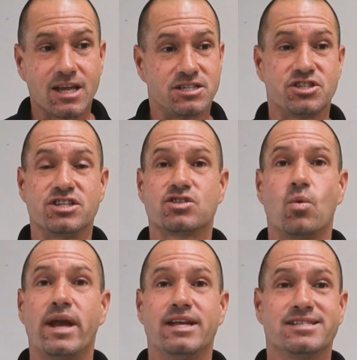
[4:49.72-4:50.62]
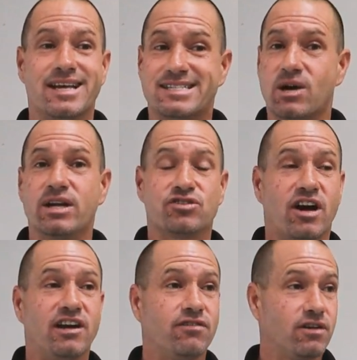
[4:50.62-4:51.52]
it's just the way it is, that's how I
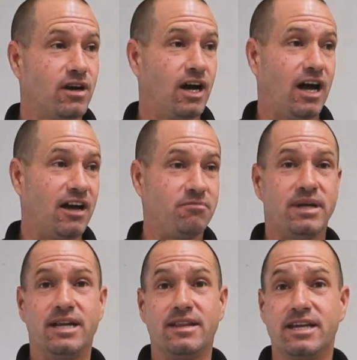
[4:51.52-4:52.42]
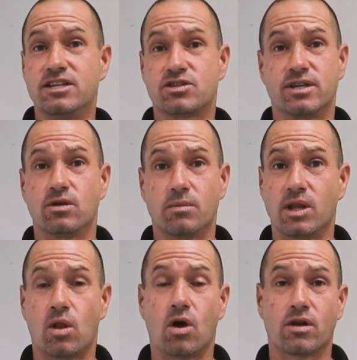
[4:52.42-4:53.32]
drive. I've been in the industry a little
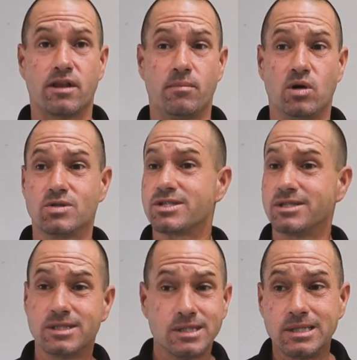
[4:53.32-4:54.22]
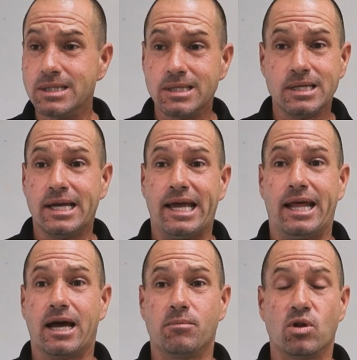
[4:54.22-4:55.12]
bit longer than most,
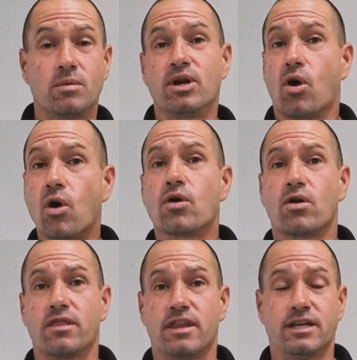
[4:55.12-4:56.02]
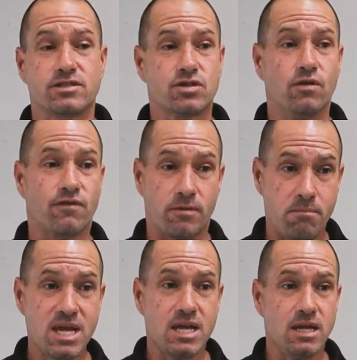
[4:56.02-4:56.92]
and I'm a little bit harder on things. So for
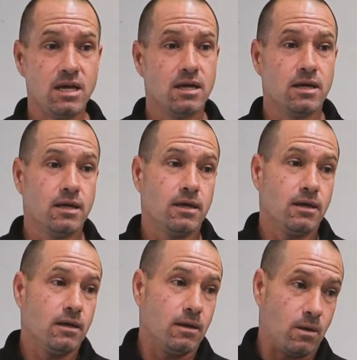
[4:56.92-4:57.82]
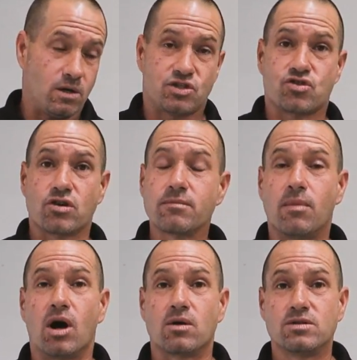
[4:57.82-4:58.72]
me, on certain
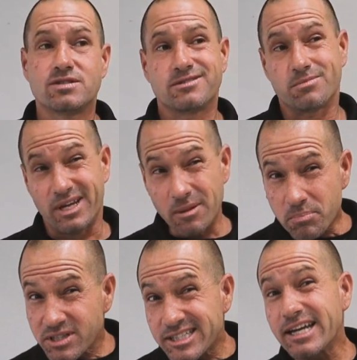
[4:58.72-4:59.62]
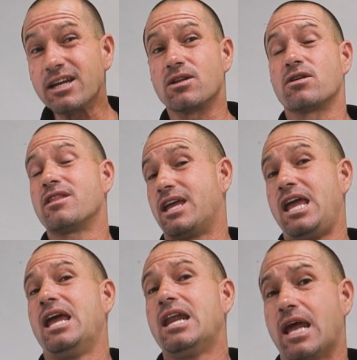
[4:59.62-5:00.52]
models, in particular the
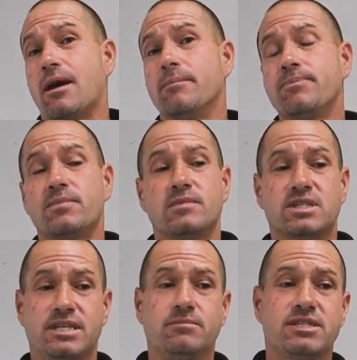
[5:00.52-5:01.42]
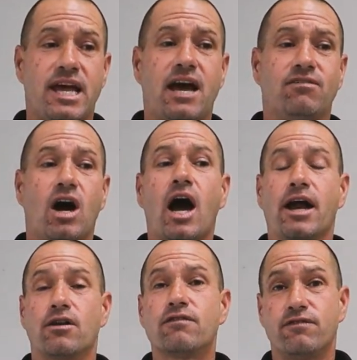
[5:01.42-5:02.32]
Can-Am seems to have a
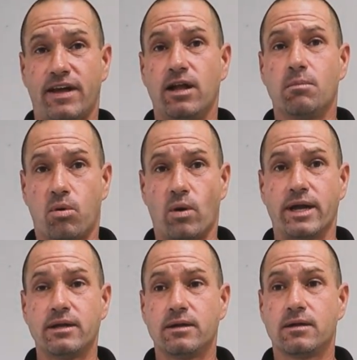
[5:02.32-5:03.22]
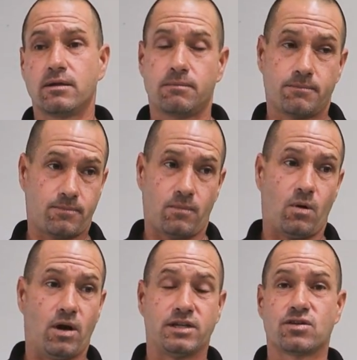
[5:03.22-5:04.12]
higher fail point
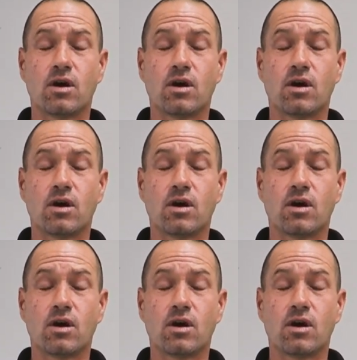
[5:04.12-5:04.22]
on its